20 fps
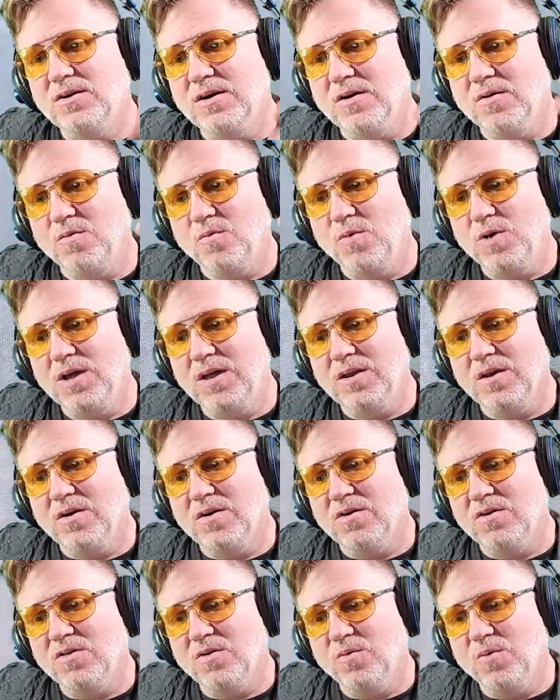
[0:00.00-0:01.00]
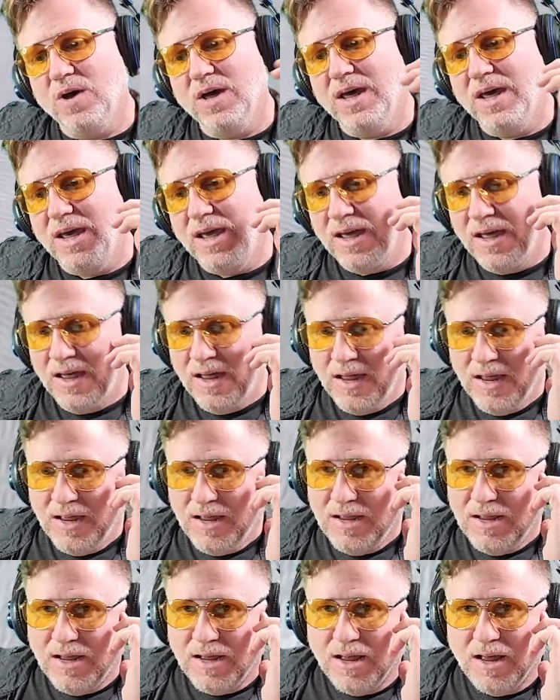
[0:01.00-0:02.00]
and went all the way
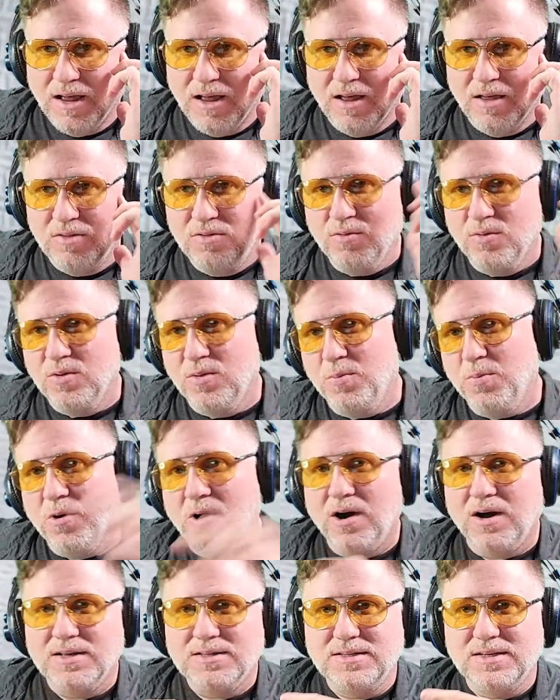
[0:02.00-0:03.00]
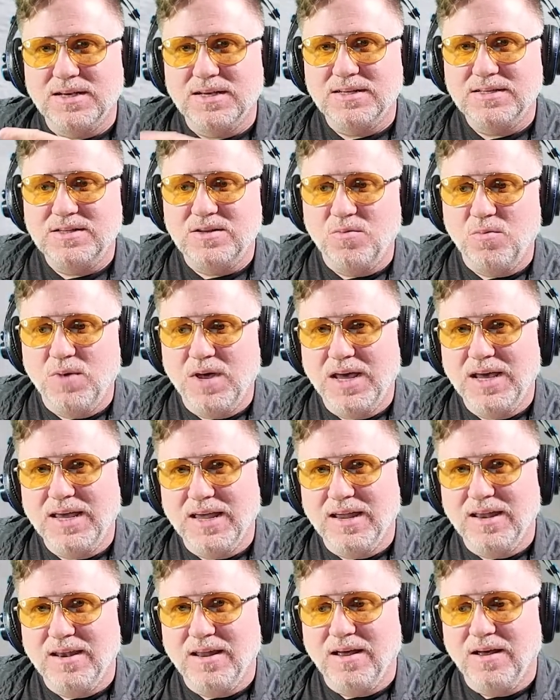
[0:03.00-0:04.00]
through the process to make
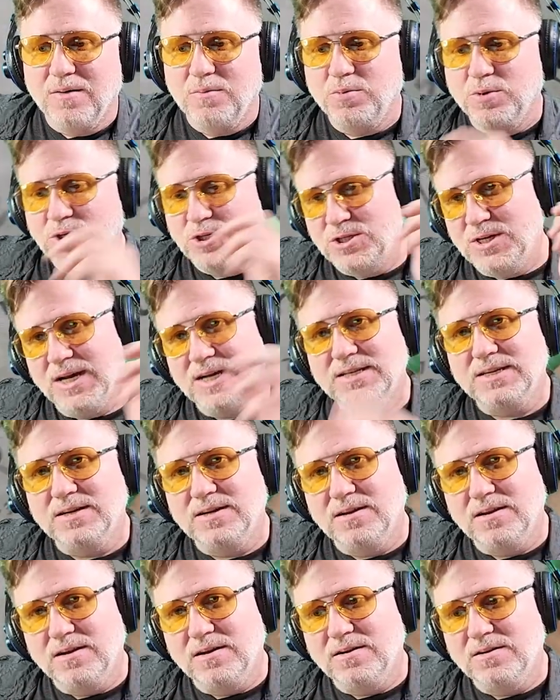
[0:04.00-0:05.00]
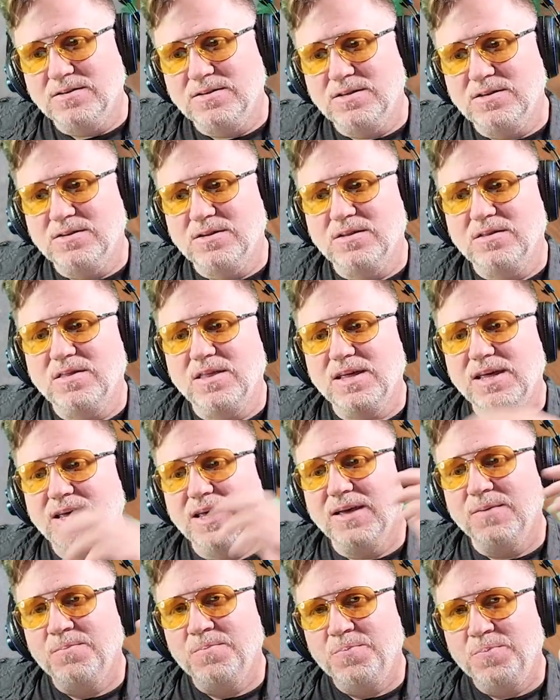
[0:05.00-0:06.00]
it, projected it onto the
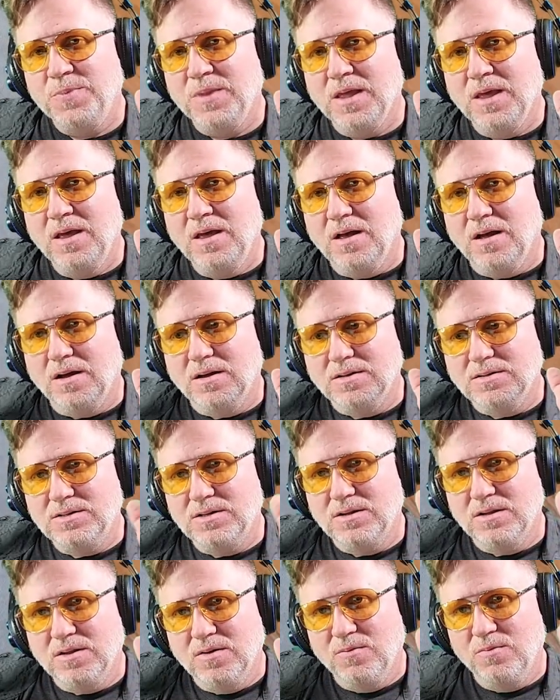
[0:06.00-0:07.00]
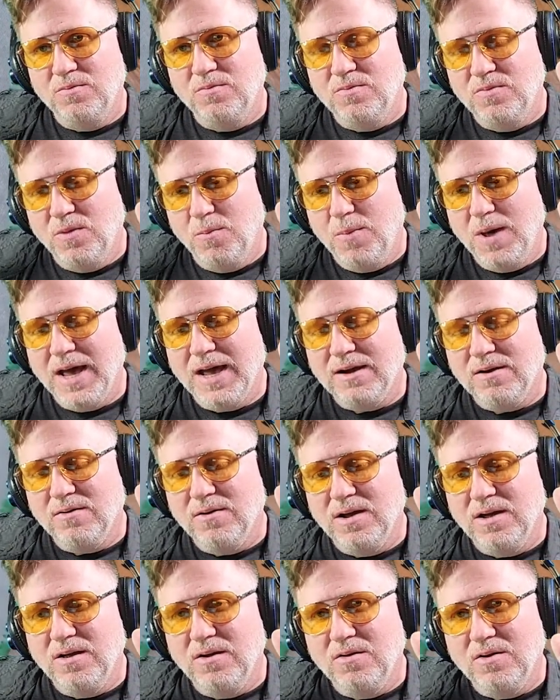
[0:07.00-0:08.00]
thing, onto the
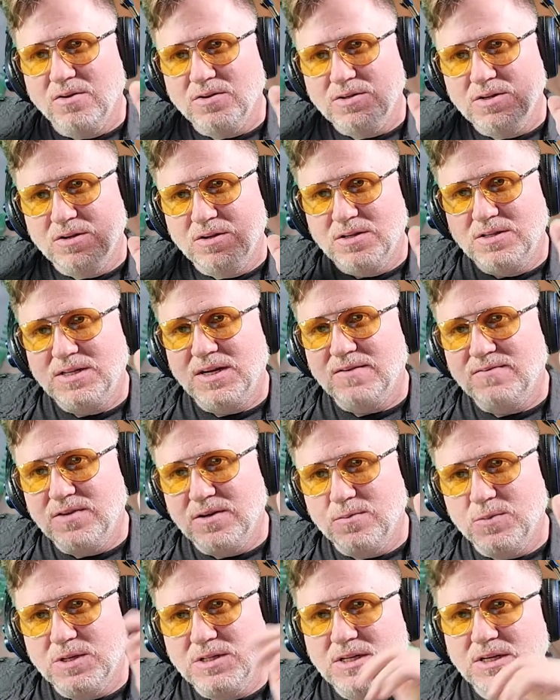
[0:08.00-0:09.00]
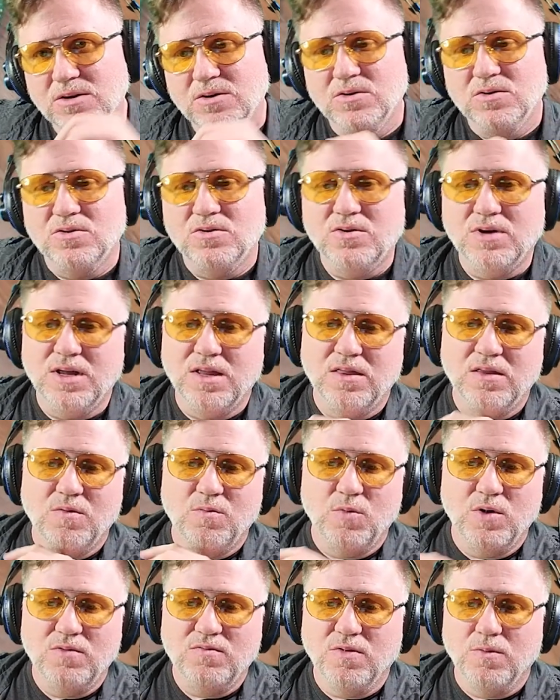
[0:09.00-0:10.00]
background, onto the tufting material, and
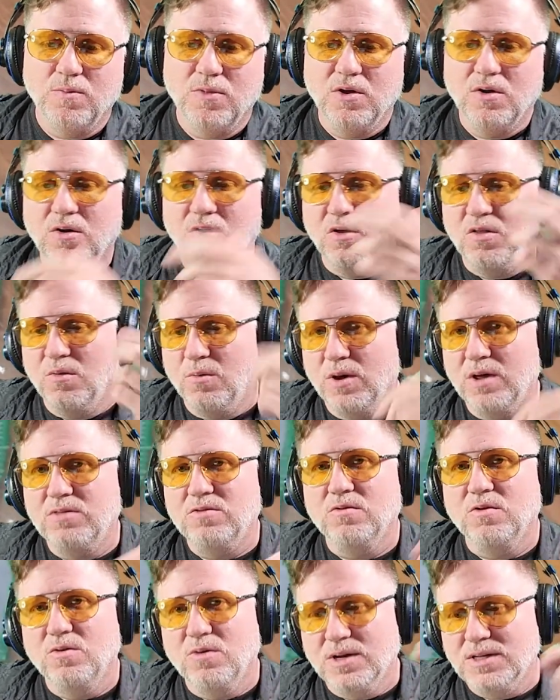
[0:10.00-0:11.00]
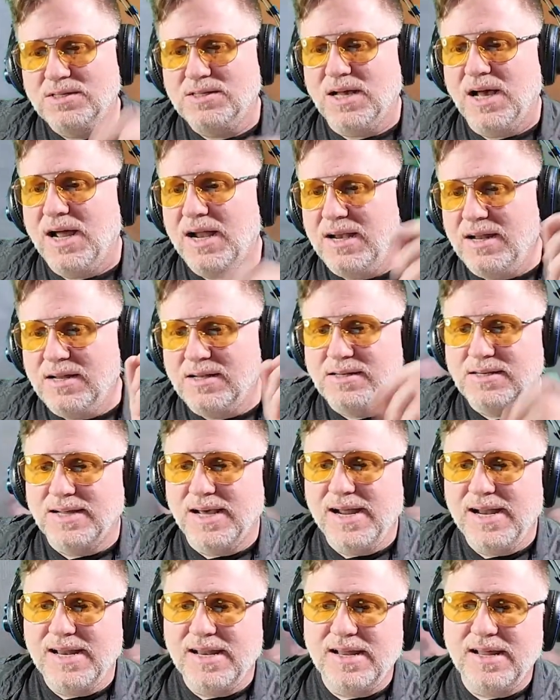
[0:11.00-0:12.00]
then went from there all the way through. I signed it,
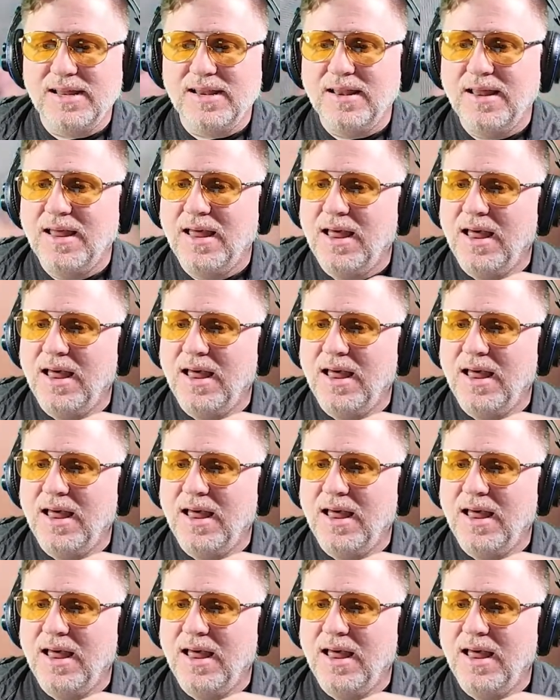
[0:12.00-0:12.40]
dated it,